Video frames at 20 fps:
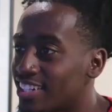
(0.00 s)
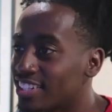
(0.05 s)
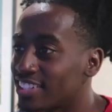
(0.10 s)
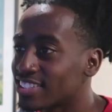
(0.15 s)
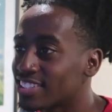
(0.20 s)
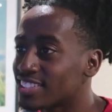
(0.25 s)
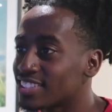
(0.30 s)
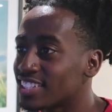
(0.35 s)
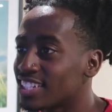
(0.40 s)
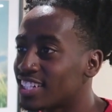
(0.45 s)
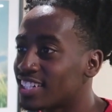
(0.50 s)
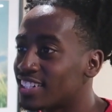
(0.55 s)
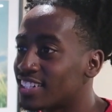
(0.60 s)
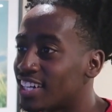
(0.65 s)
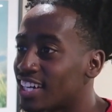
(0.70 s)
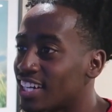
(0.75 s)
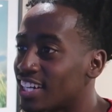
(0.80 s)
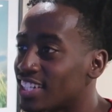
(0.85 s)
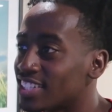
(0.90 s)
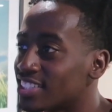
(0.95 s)
Oh snap,
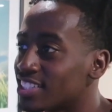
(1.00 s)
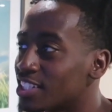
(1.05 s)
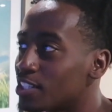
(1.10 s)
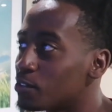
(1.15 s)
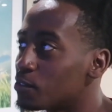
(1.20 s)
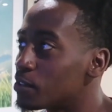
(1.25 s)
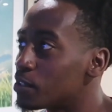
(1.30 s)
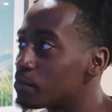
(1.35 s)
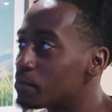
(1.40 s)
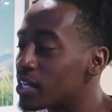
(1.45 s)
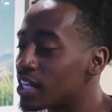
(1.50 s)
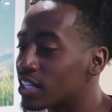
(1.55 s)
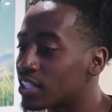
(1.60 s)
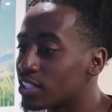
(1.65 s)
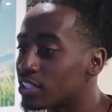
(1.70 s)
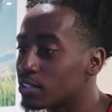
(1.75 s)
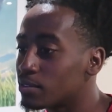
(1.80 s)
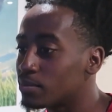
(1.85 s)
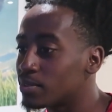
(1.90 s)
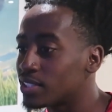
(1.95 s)
I accidentally went back a
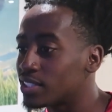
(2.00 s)
little